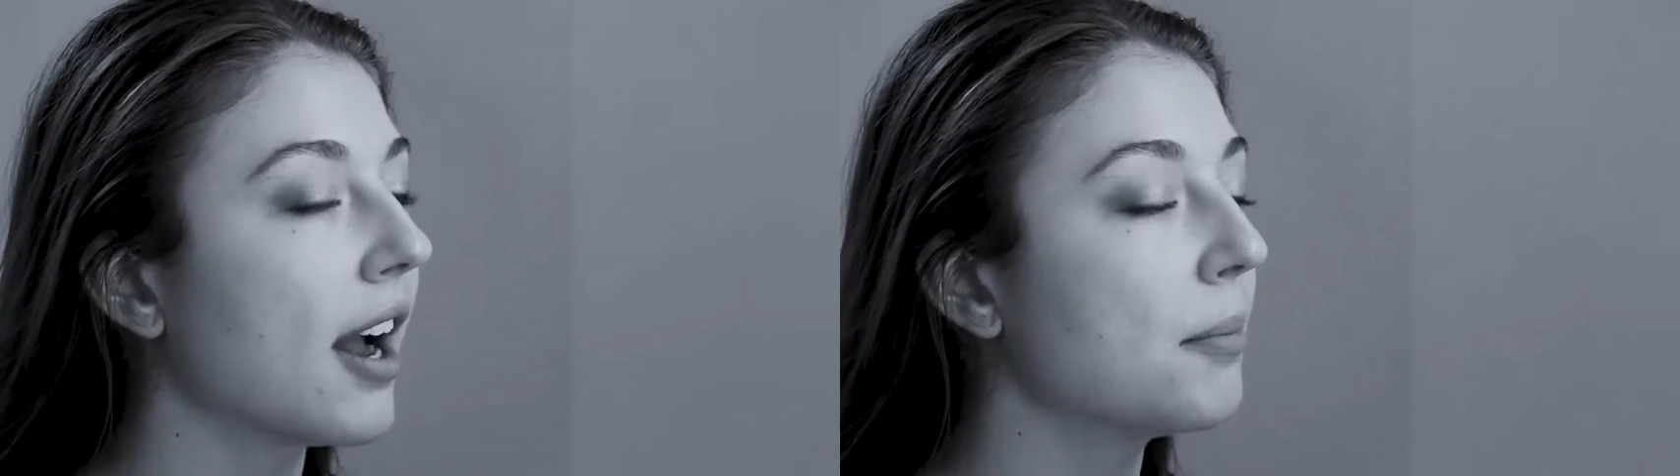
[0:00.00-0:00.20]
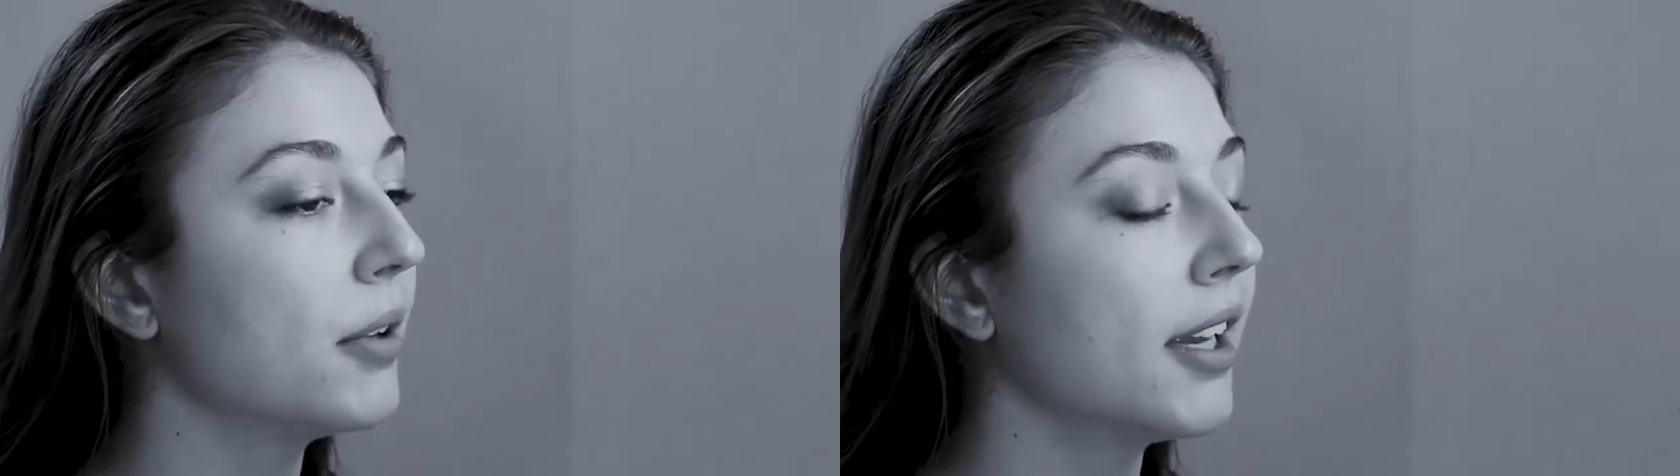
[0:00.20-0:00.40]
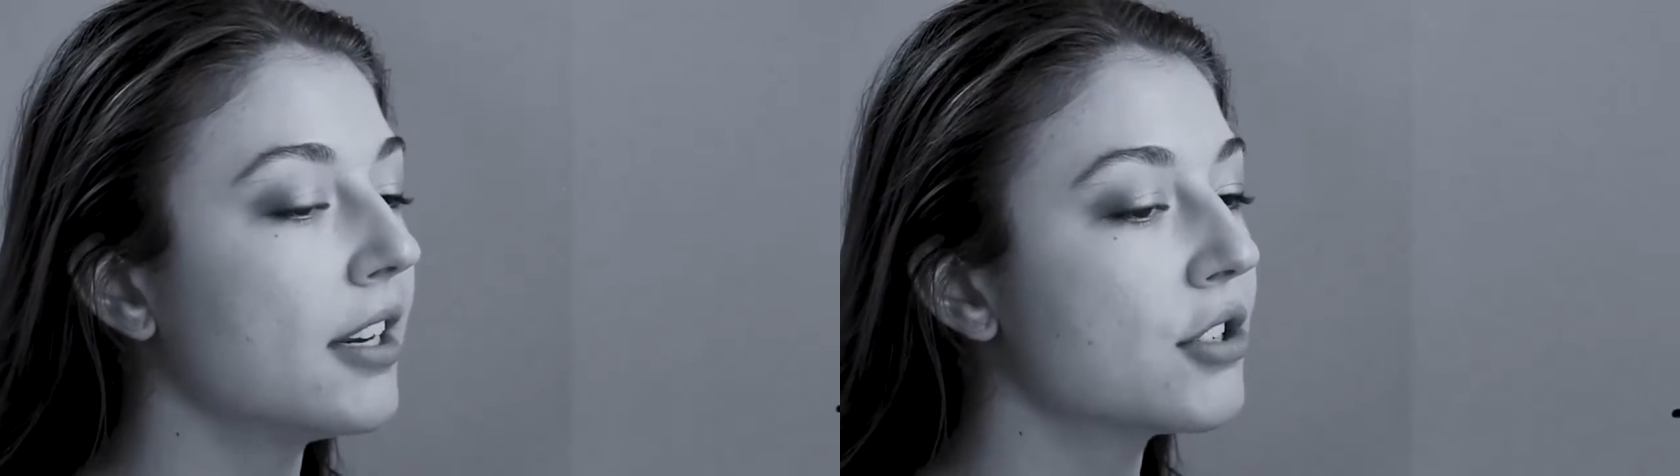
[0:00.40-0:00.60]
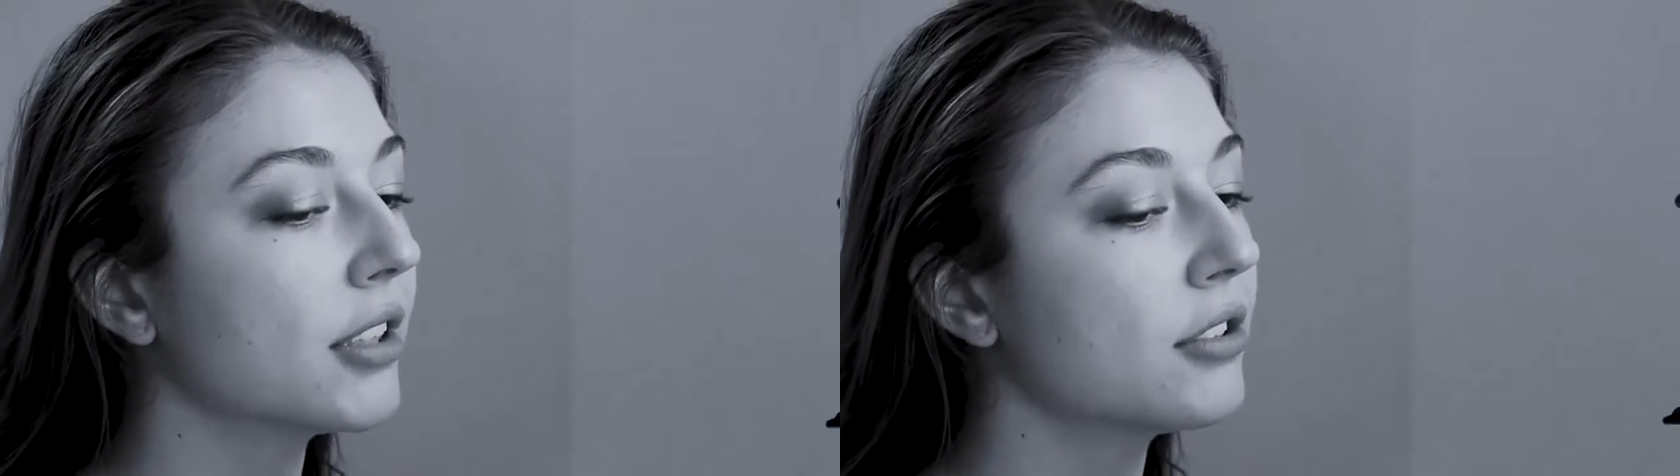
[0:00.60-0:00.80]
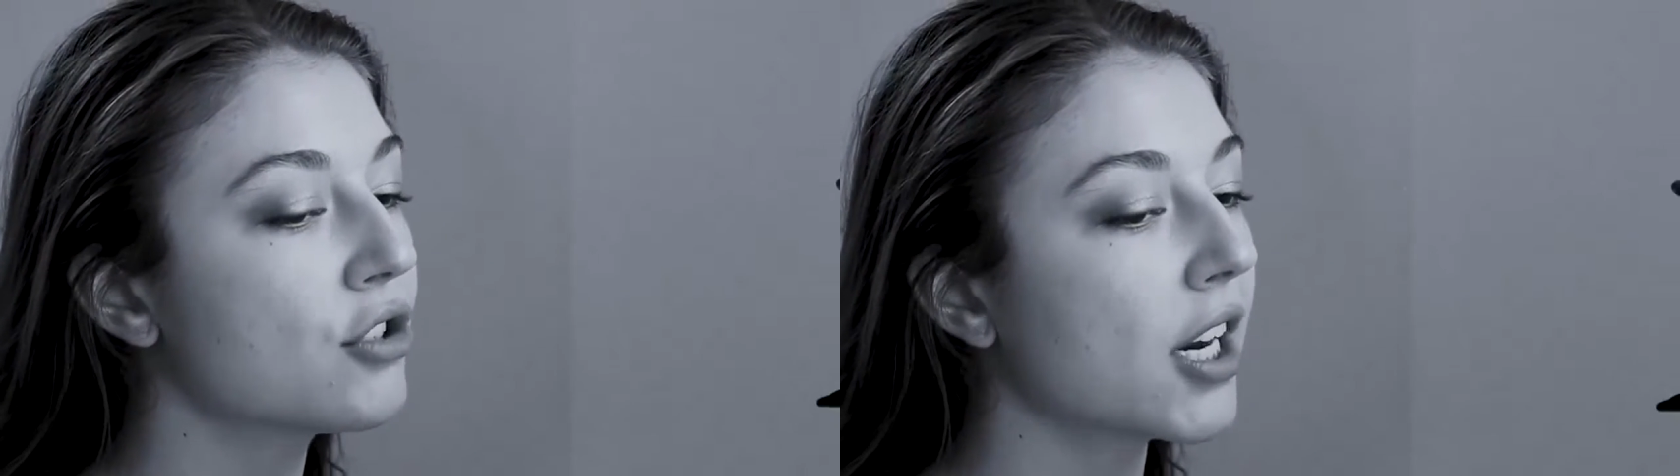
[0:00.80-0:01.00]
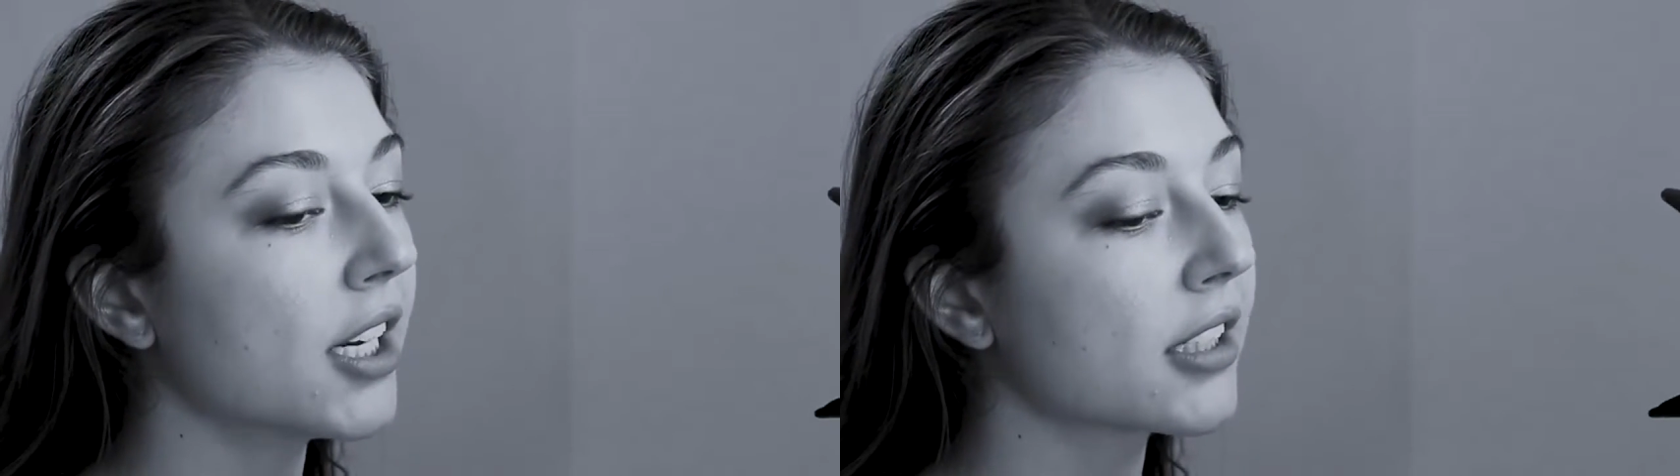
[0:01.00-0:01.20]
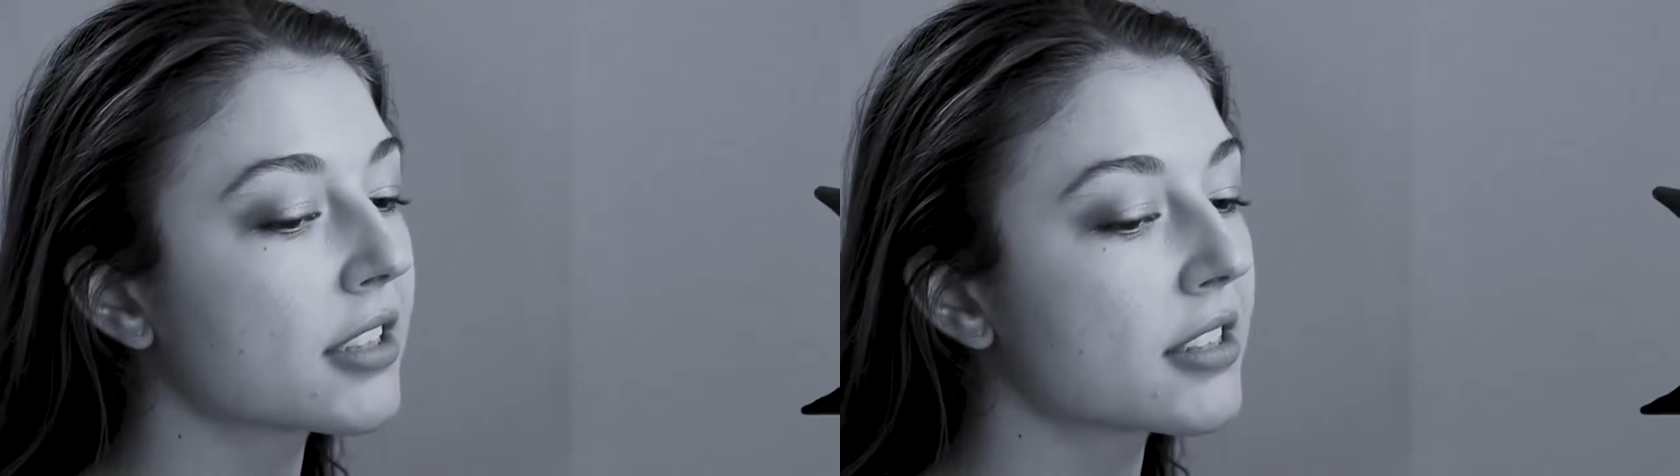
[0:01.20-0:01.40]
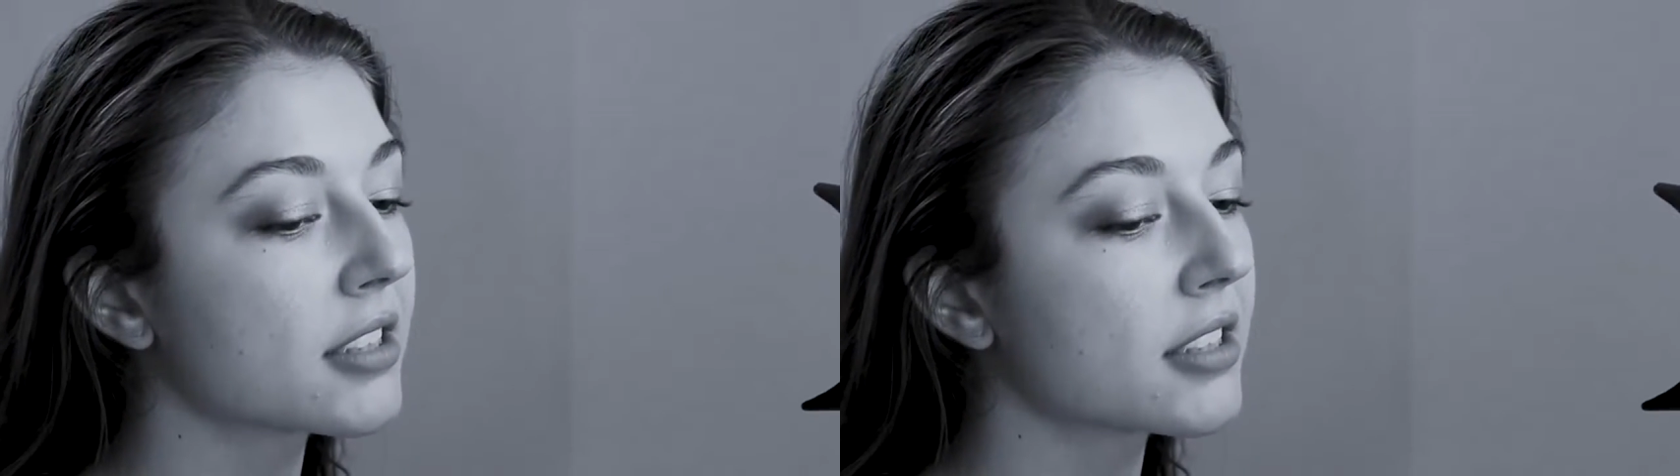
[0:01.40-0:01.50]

application tricks?